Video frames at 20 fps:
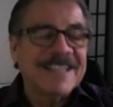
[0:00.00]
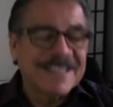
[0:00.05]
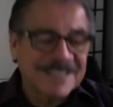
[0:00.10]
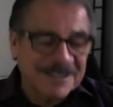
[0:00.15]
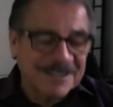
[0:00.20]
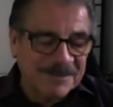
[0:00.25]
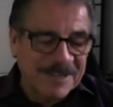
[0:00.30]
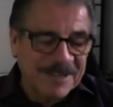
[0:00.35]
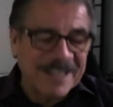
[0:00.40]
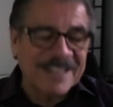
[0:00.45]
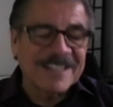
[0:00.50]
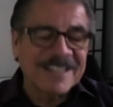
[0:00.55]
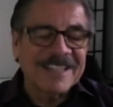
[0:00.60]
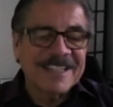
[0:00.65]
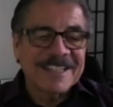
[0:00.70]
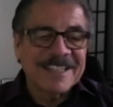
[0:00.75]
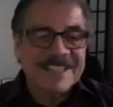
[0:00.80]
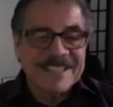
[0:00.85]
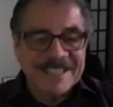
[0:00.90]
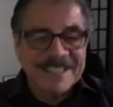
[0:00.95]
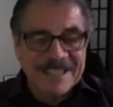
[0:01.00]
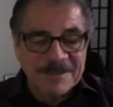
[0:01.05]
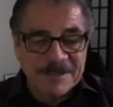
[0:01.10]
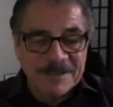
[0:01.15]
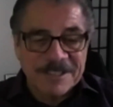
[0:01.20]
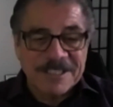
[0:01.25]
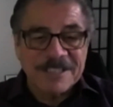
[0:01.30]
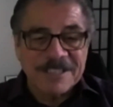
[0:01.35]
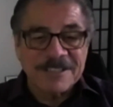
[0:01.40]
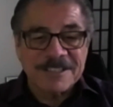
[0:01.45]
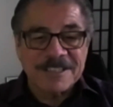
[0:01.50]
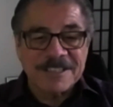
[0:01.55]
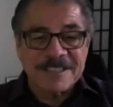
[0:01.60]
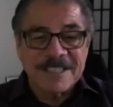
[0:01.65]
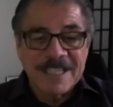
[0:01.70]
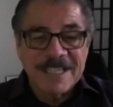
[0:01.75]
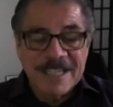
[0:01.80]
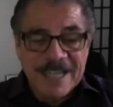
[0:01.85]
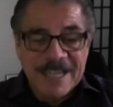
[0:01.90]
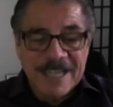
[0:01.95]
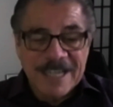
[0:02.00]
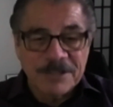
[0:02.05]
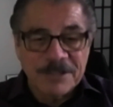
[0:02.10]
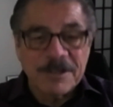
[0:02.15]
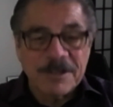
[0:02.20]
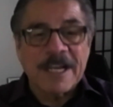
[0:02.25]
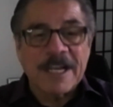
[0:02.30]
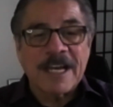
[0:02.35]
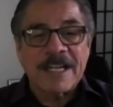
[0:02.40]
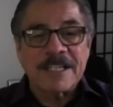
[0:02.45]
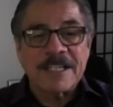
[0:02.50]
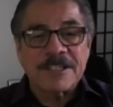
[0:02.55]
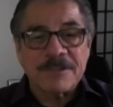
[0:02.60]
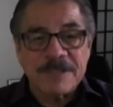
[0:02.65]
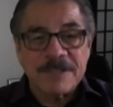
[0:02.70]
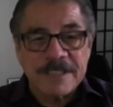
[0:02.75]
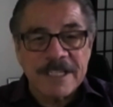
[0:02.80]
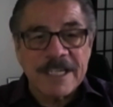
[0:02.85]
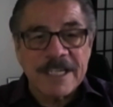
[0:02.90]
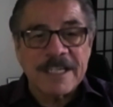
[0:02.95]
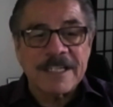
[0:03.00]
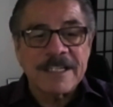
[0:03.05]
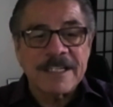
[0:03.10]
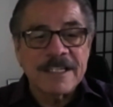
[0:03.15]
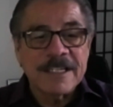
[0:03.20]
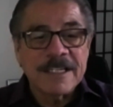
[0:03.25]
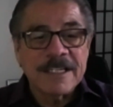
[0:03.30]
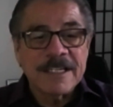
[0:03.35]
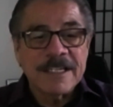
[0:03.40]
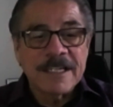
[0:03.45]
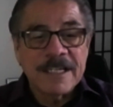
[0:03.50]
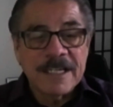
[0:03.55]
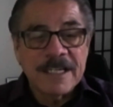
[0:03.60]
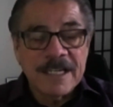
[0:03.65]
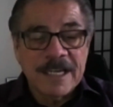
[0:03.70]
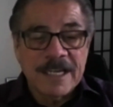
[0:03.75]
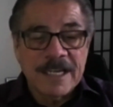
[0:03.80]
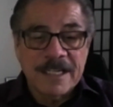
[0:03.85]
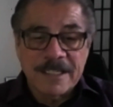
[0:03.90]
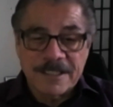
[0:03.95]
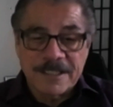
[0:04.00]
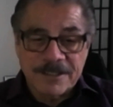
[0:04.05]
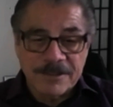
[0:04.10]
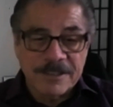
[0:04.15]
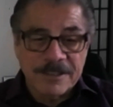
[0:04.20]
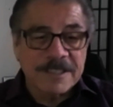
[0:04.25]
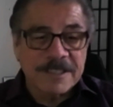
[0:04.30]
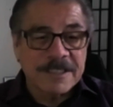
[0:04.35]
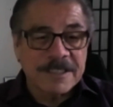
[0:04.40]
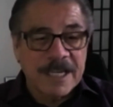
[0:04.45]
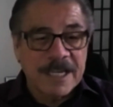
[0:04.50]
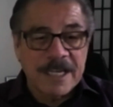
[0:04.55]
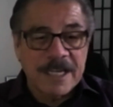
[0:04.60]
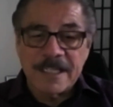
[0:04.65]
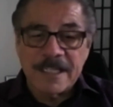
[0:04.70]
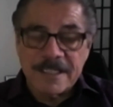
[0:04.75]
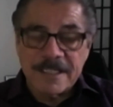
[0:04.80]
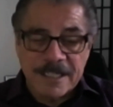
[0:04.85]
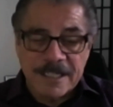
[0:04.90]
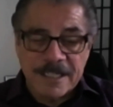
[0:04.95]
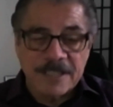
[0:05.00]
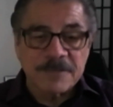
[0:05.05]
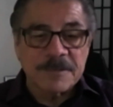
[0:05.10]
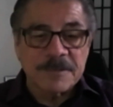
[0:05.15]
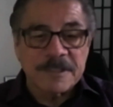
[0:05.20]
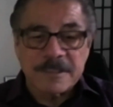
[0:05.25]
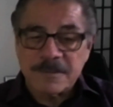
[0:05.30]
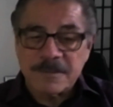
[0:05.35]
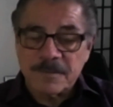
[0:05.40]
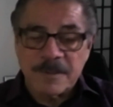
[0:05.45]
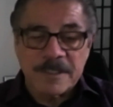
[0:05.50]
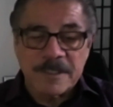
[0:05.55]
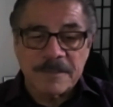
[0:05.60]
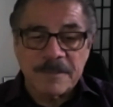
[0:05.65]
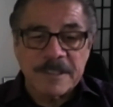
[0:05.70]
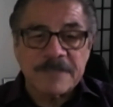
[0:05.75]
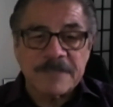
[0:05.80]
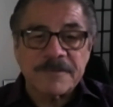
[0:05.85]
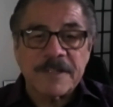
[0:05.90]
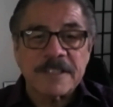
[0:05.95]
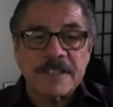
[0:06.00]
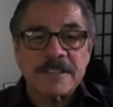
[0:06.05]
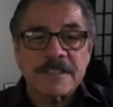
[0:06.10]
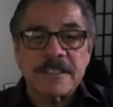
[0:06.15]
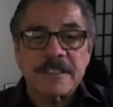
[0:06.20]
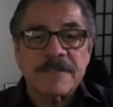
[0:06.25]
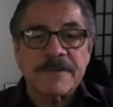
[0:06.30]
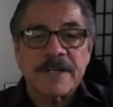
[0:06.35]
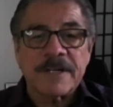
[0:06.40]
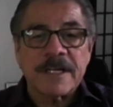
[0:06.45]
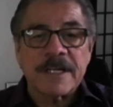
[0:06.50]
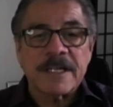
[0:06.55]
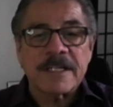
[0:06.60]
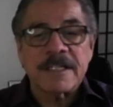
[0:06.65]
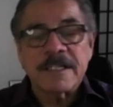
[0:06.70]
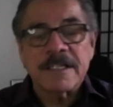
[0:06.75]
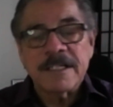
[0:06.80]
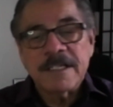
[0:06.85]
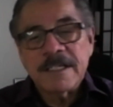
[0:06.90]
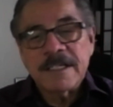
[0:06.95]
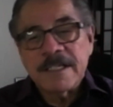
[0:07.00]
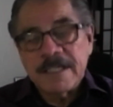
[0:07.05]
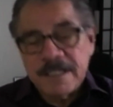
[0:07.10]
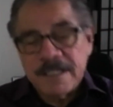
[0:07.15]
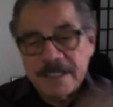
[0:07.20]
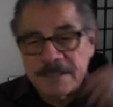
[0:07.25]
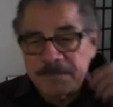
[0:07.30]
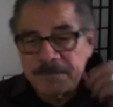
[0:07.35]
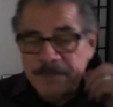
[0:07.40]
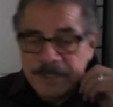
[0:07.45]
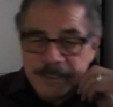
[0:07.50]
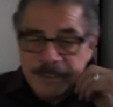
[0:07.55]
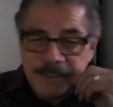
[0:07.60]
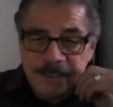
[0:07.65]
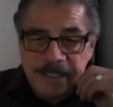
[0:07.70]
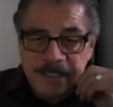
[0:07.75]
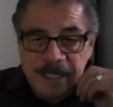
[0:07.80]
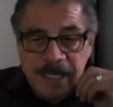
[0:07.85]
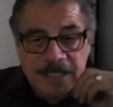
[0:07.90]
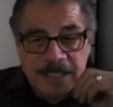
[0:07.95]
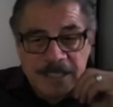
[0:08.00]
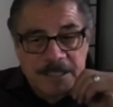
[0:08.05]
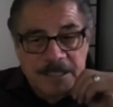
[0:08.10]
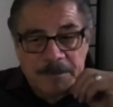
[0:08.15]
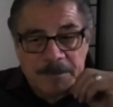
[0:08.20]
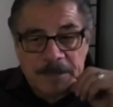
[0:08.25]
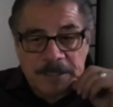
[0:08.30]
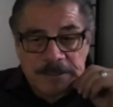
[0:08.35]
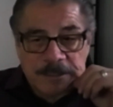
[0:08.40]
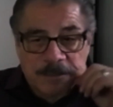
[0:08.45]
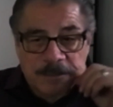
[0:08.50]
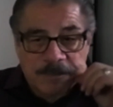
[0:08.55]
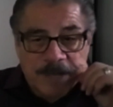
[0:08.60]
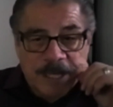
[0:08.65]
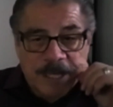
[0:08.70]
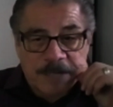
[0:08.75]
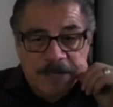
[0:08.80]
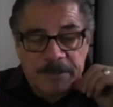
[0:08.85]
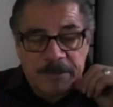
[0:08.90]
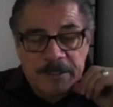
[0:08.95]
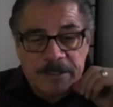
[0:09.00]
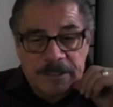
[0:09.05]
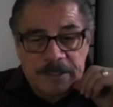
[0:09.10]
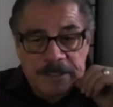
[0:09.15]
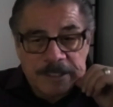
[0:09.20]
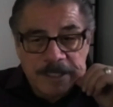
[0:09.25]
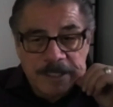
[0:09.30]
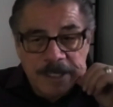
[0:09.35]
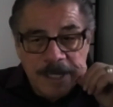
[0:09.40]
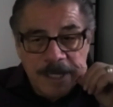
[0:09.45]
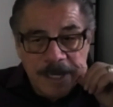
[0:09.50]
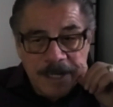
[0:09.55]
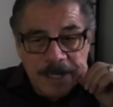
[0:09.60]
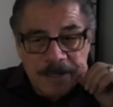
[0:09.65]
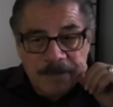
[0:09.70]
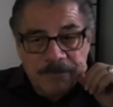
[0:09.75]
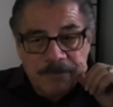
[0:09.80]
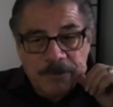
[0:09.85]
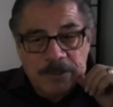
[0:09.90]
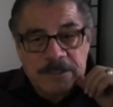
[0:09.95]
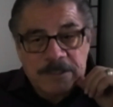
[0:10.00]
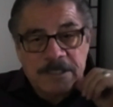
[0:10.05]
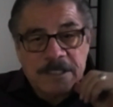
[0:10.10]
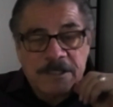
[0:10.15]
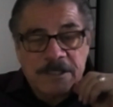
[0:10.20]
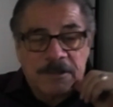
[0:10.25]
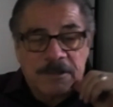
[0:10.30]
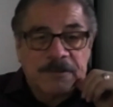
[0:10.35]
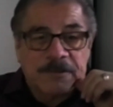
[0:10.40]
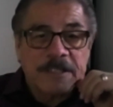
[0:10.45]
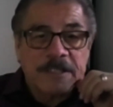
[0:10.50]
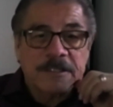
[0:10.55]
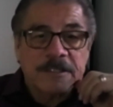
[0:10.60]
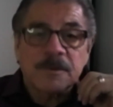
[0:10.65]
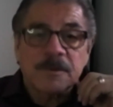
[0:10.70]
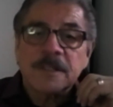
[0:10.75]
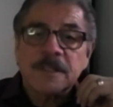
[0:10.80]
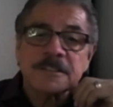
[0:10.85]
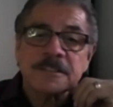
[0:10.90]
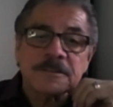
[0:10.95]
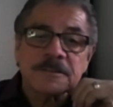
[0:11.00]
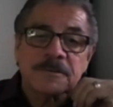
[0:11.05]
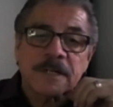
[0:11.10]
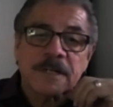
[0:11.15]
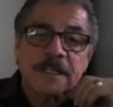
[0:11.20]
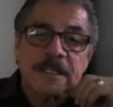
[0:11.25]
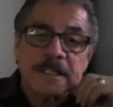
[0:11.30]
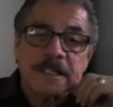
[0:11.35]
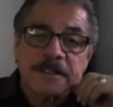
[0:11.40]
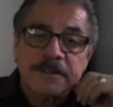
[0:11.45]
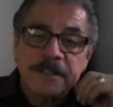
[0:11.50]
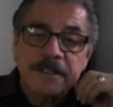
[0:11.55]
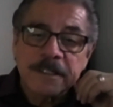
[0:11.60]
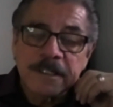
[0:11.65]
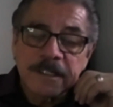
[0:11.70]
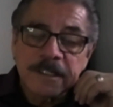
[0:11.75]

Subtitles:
So, man, it gave me chills because I knew I got into his head. And to this day, he tells me it's one of the best fights he's ever had. And but the last time I saw Vladimir, and unfortunately, they're fighting the Russians right now.